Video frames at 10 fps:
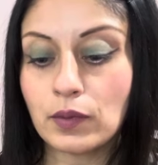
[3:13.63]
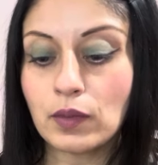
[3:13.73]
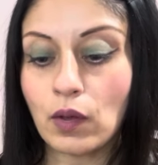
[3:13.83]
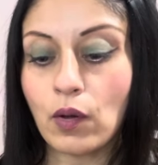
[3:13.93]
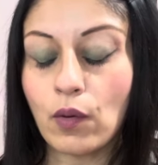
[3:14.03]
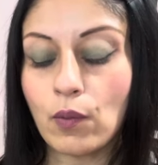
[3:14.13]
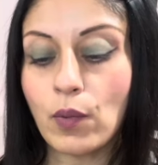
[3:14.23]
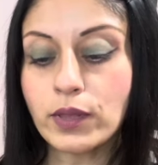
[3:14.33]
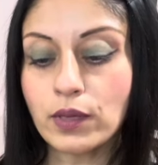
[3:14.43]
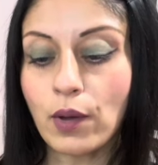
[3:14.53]
So
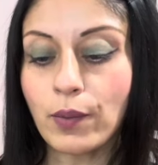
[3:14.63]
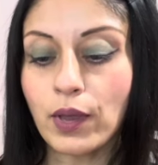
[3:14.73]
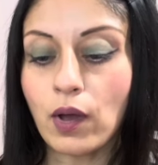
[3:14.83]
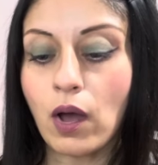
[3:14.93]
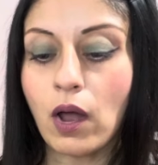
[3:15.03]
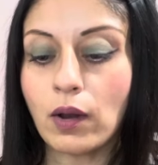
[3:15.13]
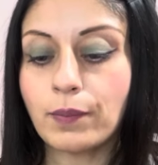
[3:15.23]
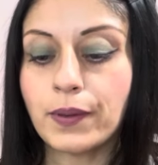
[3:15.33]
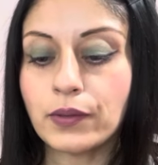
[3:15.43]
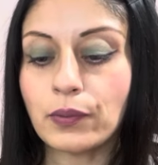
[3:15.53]
what's going on
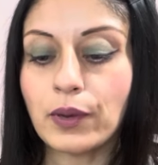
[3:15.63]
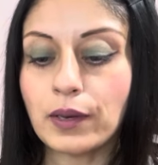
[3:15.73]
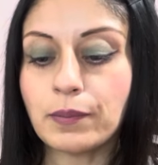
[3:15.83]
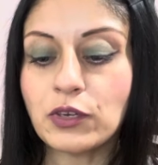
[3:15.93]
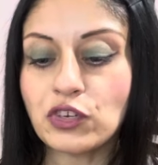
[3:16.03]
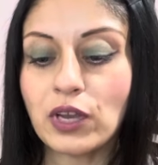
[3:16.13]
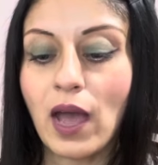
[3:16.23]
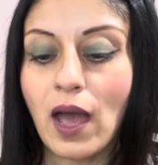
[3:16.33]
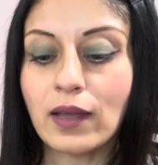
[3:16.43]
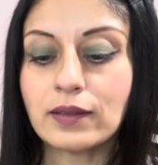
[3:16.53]
between
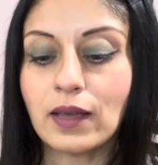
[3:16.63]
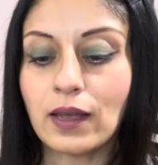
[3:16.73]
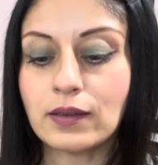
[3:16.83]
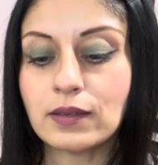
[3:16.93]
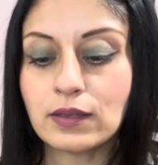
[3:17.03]
Mishkat and